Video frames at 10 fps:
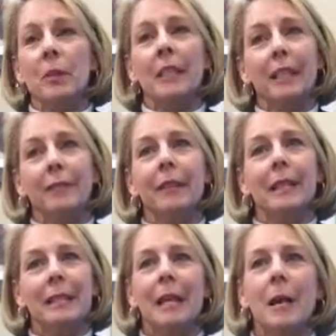perceived
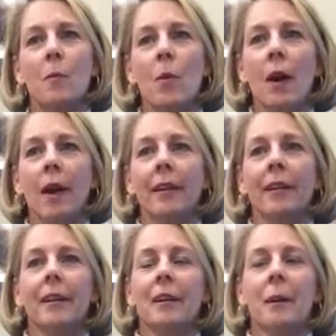the same way.
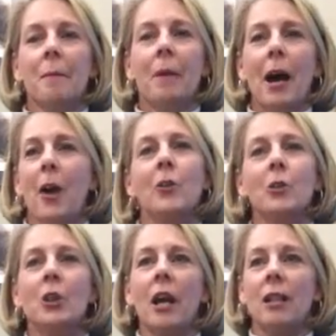My
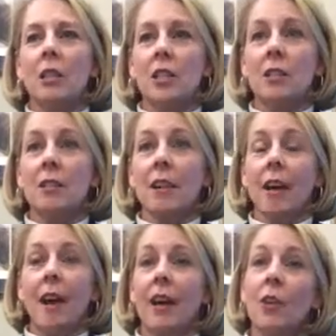other challenge is
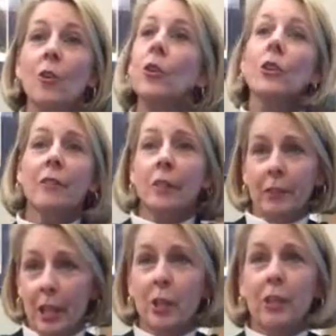I don't look
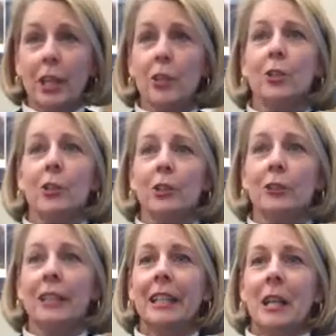53 years
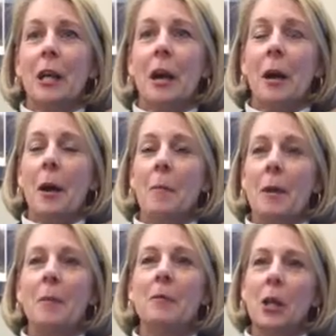old.
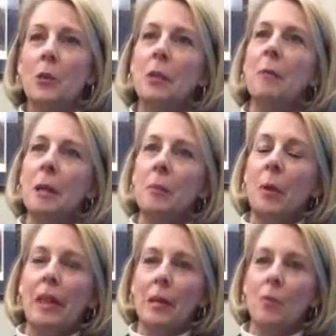And so some
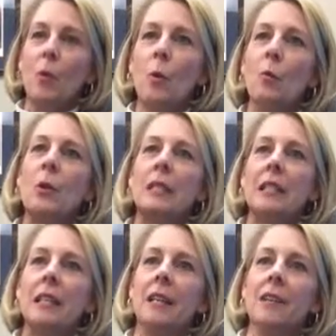people then won't
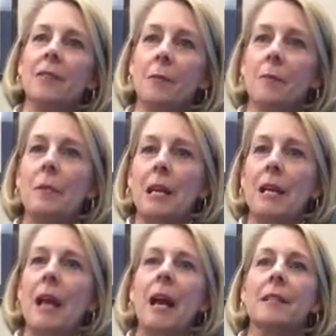perceive
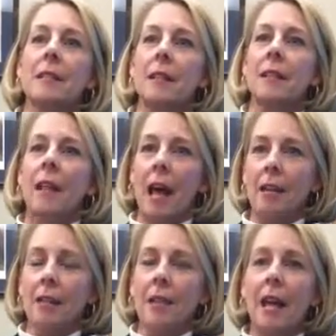me as in
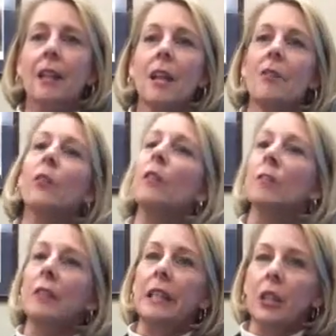that
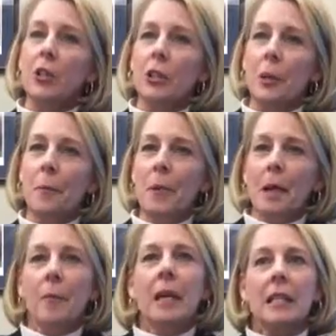level of leadership
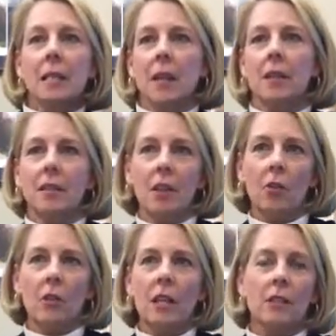because I
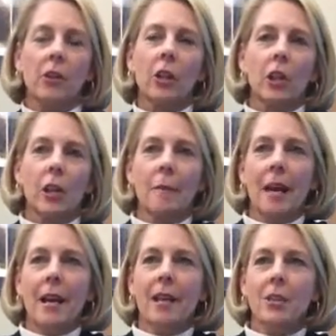don't necessarily like
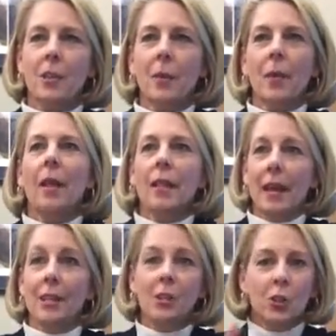my age.
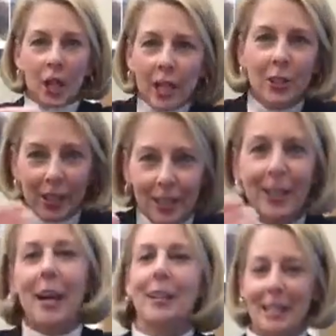That is changing
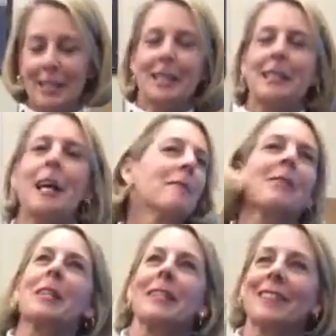as this
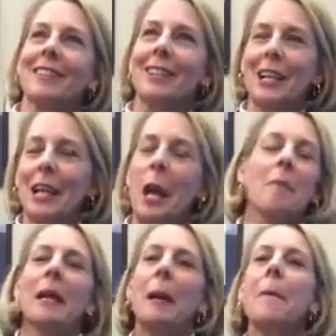camera is looking
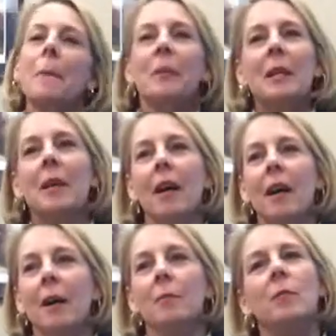at me.
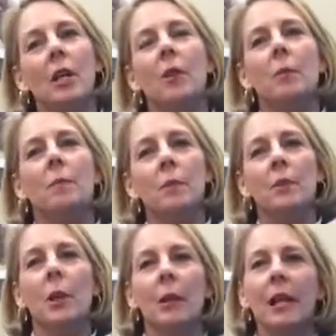
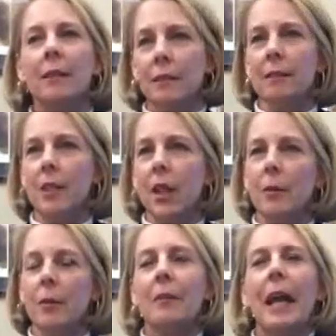So again,
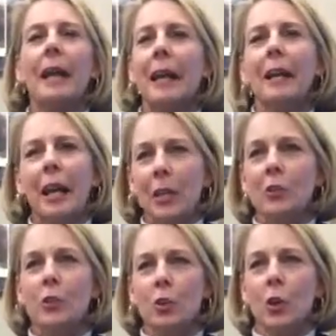if that kind of
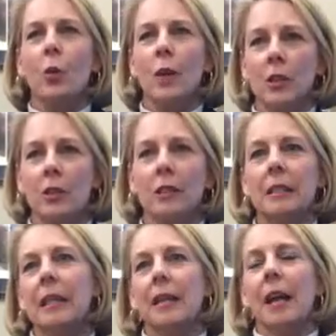answers your
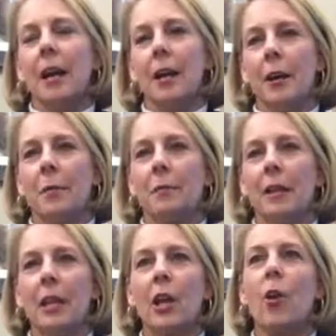question,
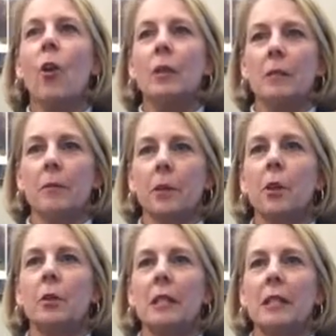there are
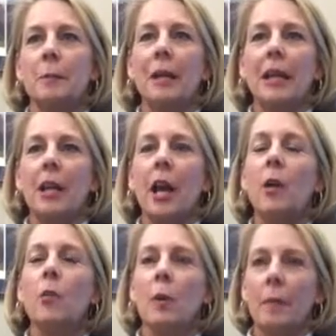difficulties being
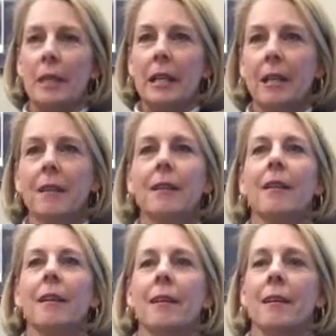a woman
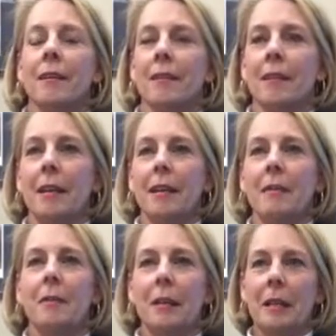
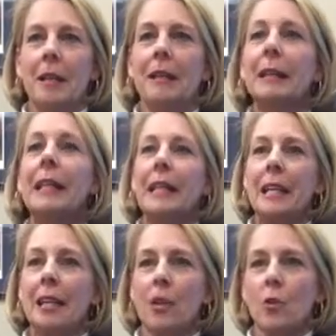in
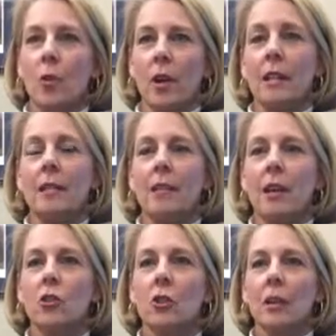leading an
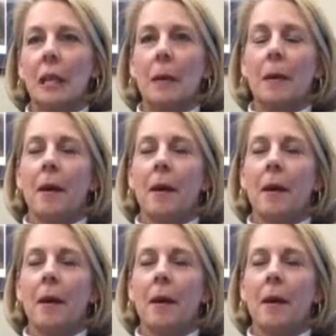organization.